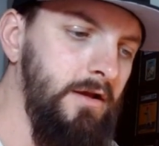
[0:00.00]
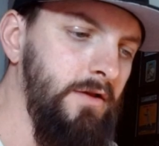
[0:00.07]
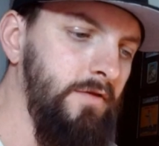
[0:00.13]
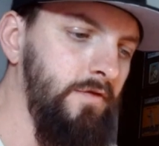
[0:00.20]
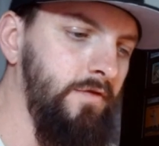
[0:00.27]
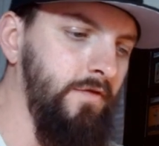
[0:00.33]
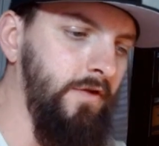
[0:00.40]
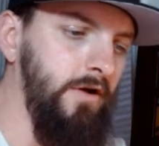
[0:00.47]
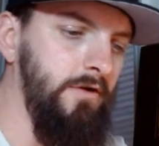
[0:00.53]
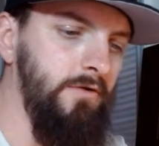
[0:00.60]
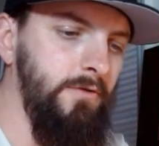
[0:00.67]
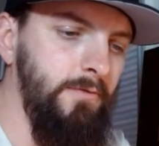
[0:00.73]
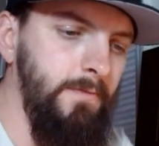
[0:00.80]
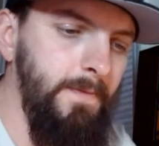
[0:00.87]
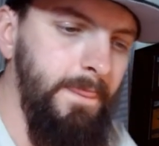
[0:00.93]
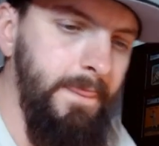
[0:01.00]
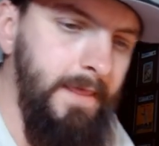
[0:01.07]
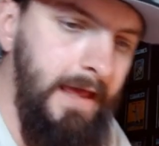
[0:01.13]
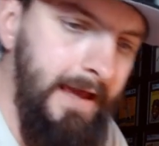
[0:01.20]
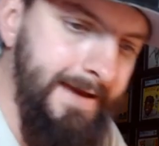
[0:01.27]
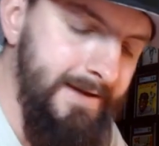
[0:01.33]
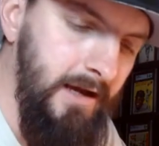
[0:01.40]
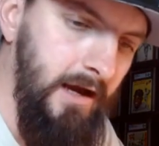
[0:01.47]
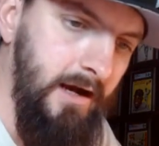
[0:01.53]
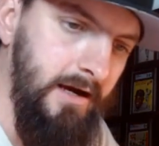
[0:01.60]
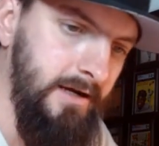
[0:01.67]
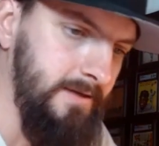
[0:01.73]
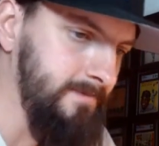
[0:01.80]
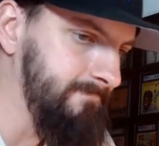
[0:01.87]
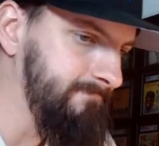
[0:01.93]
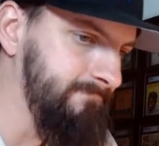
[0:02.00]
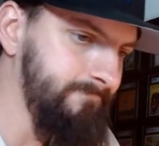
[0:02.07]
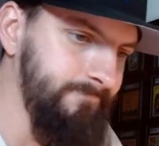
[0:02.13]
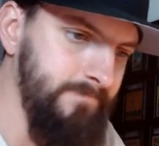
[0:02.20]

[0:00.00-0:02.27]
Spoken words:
So, um,